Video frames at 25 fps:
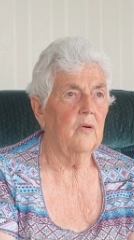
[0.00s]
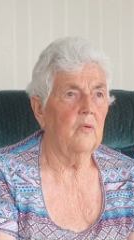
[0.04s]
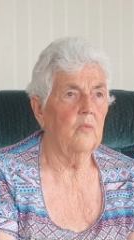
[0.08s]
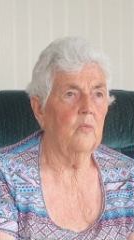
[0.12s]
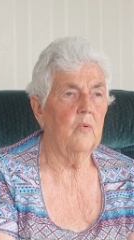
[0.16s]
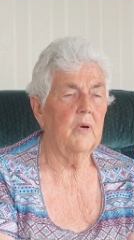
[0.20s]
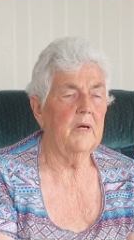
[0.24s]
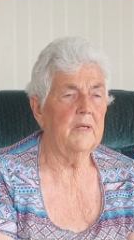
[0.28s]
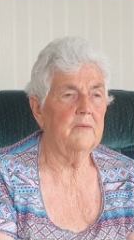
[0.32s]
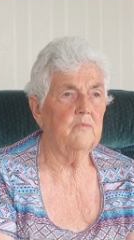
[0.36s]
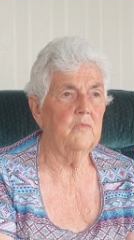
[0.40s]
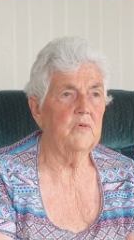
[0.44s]

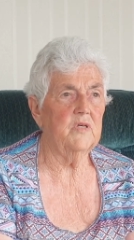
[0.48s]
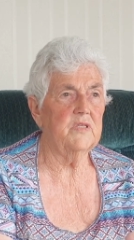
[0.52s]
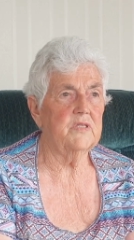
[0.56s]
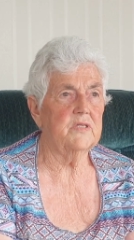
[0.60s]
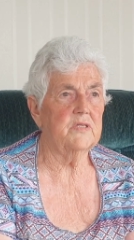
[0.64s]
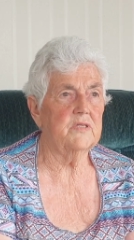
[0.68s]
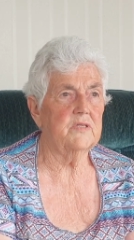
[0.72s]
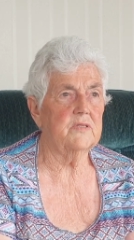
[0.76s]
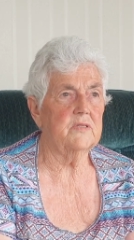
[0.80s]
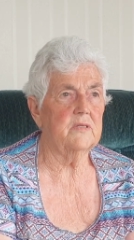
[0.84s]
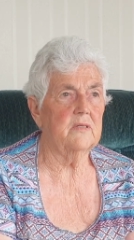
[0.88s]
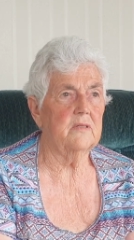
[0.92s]
one
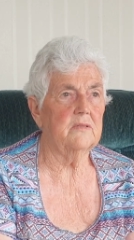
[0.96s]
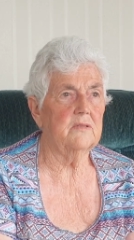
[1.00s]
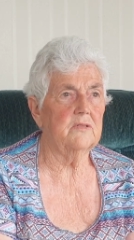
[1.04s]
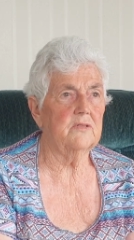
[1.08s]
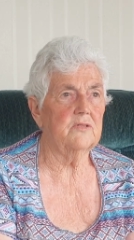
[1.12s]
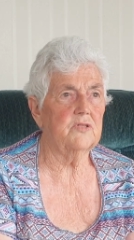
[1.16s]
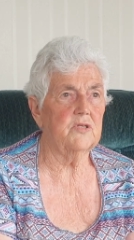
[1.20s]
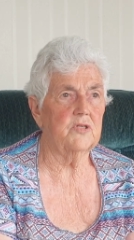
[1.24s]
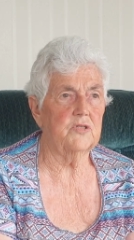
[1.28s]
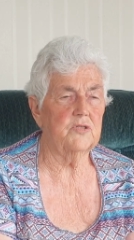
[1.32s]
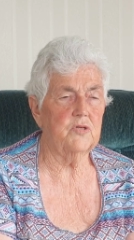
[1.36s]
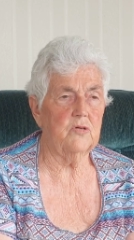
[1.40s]
was
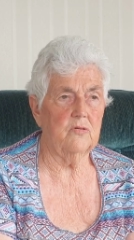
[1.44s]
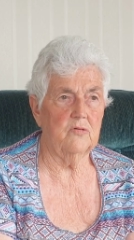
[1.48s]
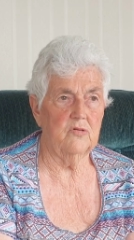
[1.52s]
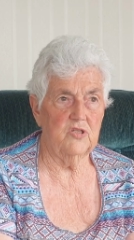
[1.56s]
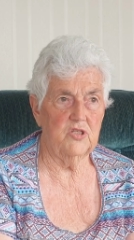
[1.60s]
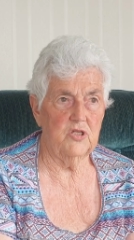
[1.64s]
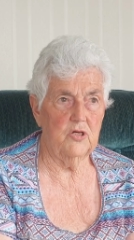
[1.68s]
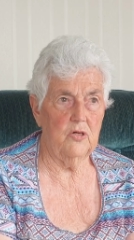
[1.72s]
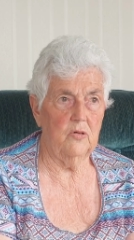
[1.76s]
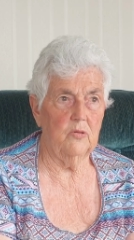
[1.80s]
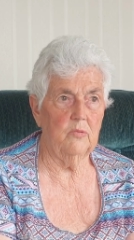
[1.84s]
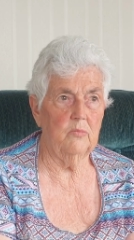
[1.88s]
Sister
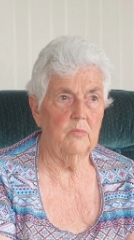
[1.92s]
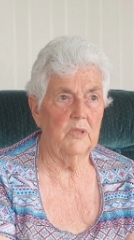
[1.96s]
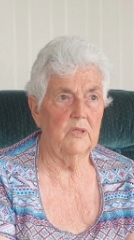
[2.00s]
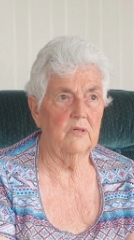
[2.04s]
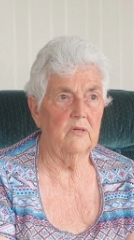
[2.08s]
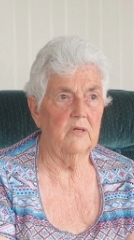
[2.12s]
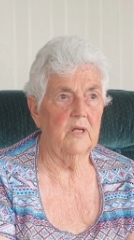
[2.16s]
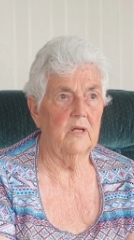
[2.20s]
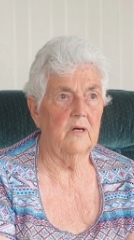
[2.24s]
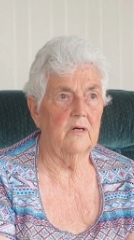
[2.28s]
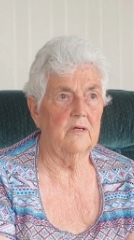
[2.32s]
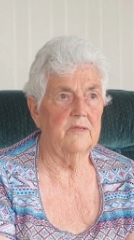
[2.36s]
Adelma,
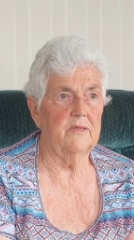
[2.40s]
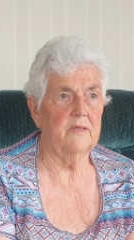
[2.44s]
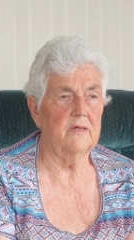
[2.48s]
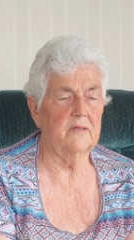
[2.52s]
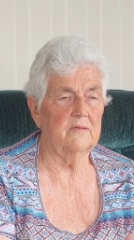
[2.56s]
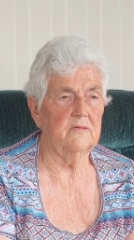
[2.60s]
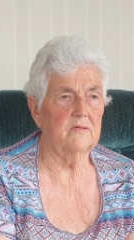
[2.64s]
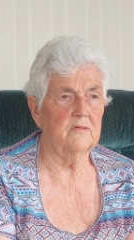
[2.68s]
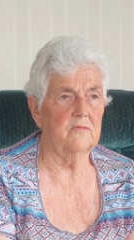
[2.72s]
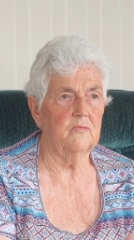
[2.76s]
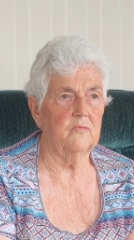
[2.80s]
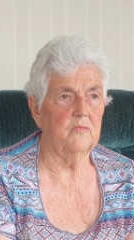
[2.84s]
and I
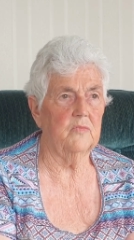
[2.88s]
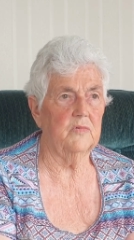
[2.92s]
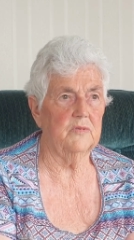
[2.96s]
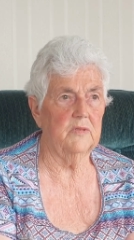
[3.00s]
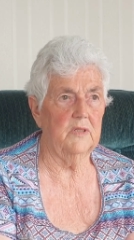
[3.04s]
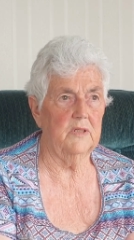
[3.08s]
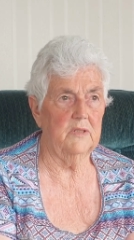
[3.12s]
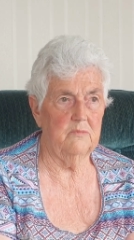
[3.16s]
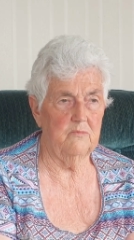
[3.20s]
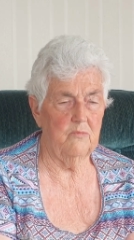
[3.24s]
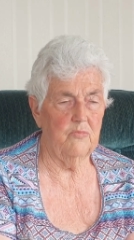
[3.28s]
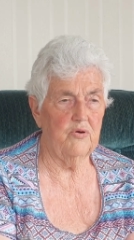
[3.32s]
think
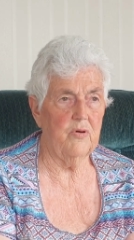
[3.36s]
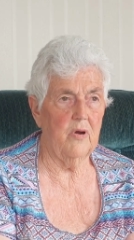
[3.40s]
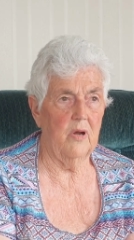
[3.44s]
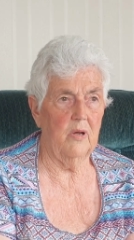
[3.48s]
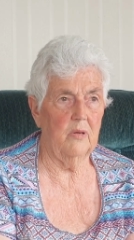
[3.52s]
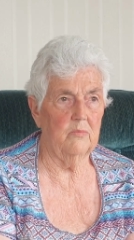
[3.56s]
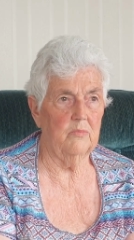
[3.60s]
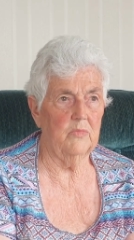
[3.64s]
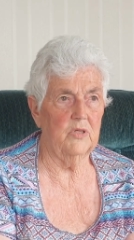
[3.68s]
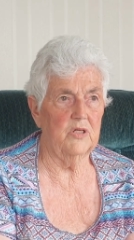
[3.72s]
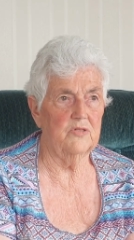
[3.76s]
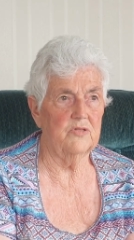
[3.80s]
in
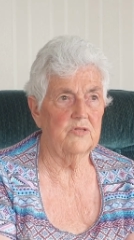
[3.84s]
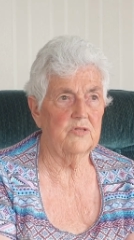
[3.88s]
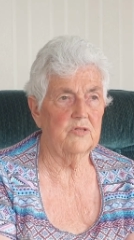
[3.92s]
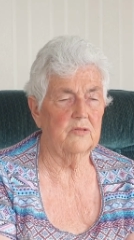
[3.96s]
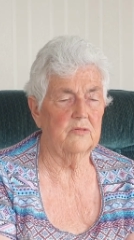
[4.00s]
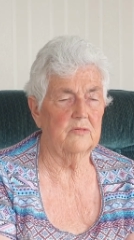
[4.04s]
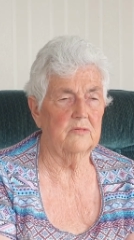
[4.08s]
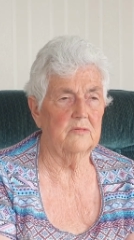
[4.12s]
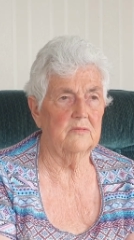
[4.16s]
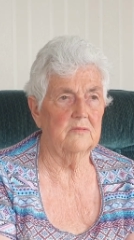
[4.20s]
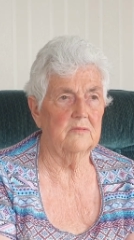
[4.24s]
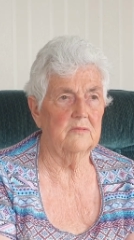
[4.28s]
primary
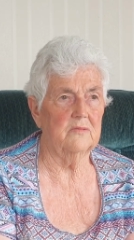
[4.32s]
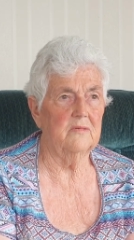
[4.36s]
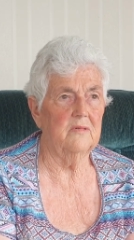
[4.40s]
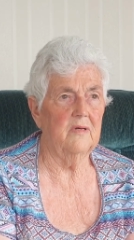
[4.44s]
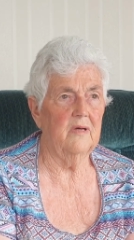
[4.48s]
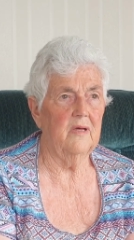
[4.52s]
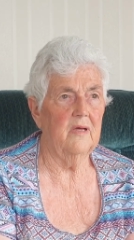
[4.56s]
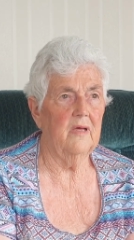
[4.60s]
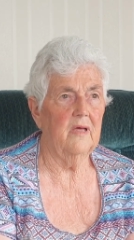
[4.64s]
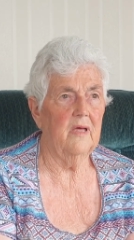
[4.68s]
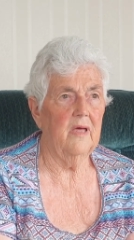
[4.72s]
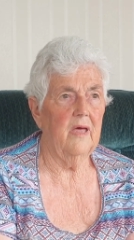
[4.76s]
school,
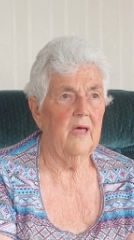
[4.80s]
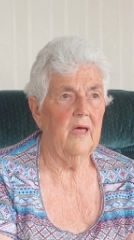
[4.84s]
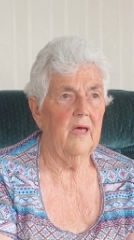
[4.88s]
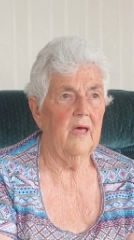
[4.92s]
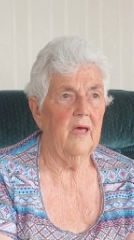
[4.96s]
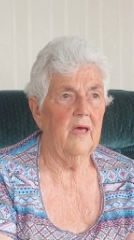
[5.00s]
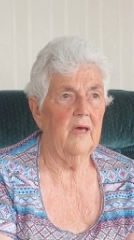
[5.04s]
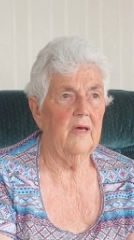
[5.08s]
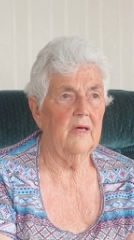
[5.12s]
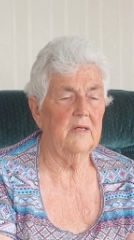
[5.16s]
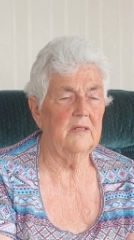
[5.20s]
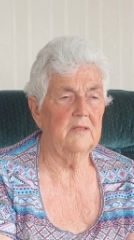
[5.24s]

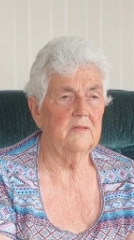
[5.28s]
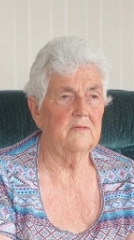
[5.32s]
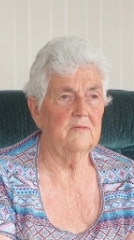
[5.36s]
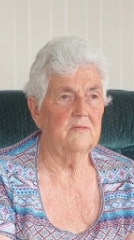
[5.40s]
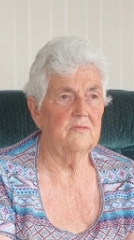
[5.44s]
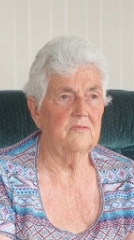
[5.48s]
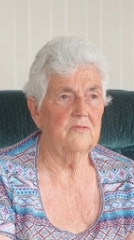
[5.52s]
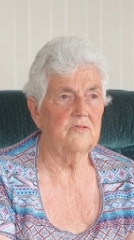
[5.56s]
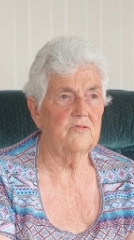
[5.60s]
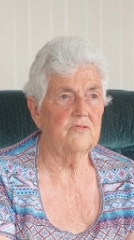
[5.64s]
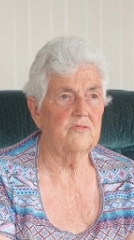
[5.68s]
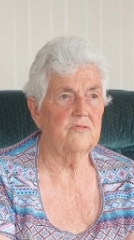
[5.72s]

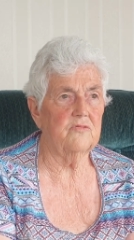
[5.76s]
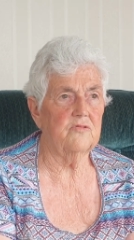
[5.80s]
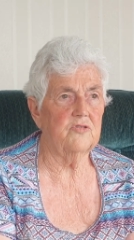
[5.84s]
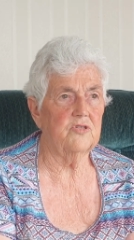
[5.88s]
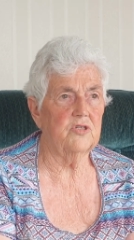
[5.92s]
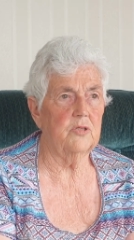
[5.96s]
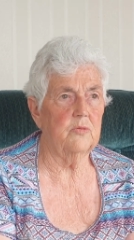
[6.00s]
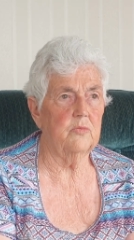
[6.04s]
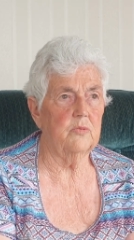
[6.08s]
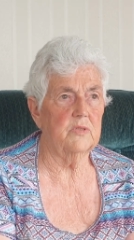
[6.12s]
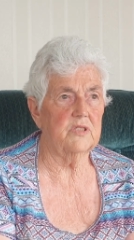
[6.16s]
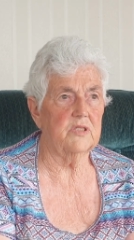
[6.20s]
and
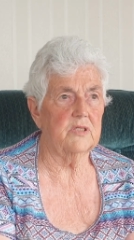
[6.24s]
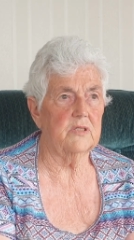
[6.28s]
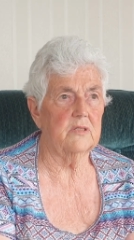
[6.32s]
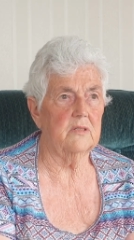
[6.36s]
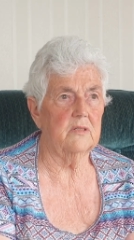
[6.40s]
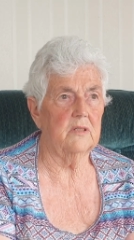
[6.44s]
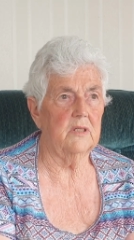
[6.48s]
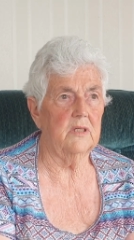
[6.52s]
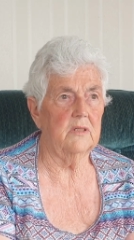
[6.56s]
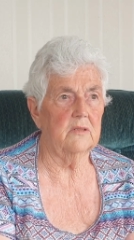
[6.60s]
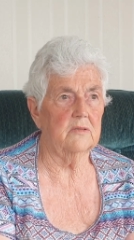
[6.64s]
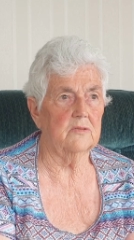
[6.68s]
she was
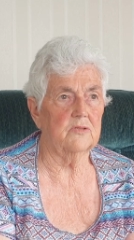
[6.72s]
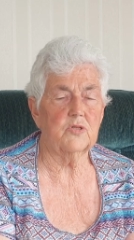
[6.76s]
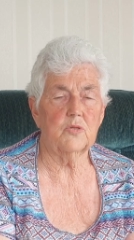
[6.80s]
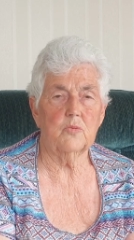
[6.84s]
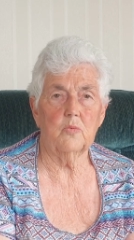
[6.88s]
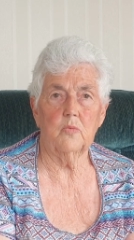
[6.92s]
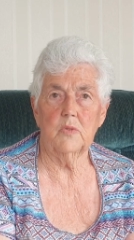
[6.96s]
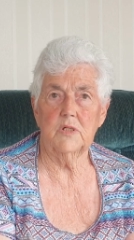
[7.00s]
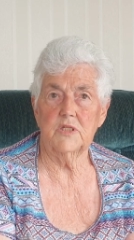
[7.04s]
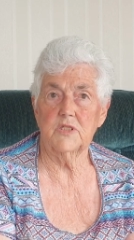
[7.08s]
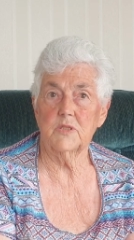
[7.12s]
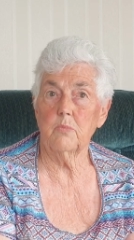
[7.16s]
an ex
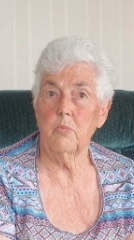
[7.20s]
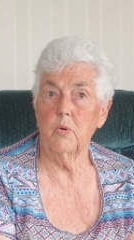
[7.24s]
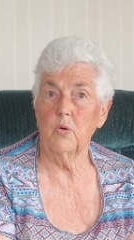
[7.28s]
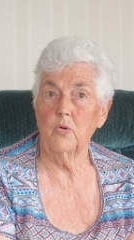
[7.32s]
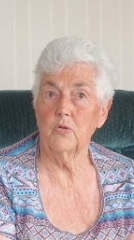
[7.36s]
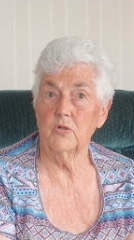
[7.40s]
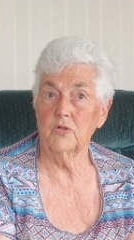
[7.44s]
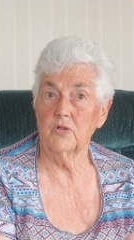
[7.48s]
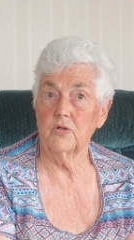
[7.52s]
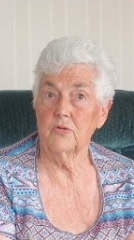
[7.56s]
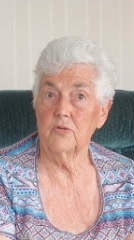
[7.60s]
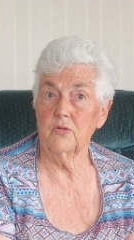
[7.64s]

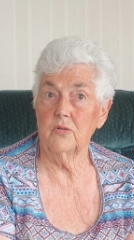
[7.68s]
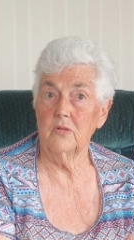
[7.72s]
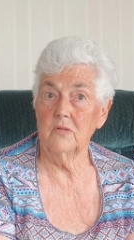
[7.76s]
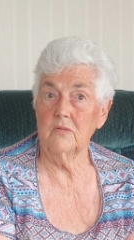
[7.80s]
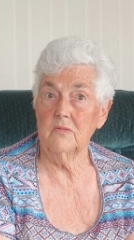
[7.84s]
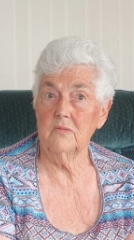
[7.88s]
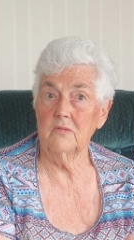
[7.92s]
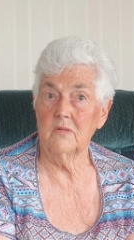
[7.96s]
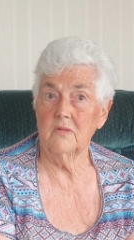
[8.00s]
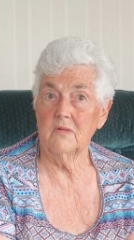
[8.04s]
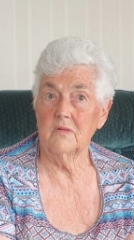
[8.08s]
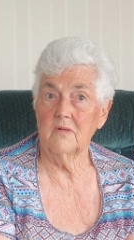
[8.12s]
Westport girl.
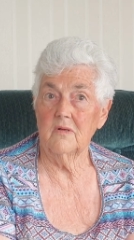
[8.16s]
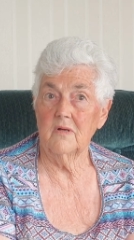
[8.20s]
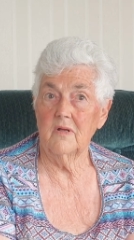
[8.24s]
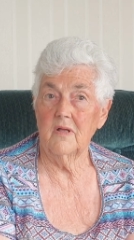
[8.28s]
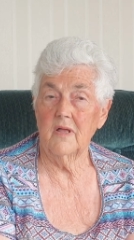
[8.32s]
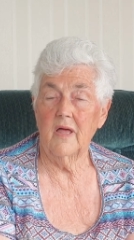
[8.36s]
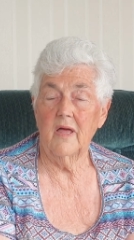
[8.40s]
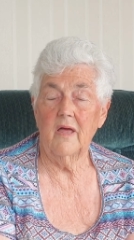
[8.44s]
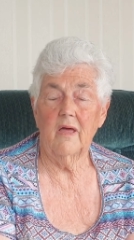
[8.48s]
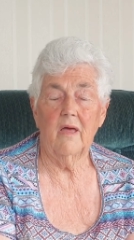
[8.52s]
Right.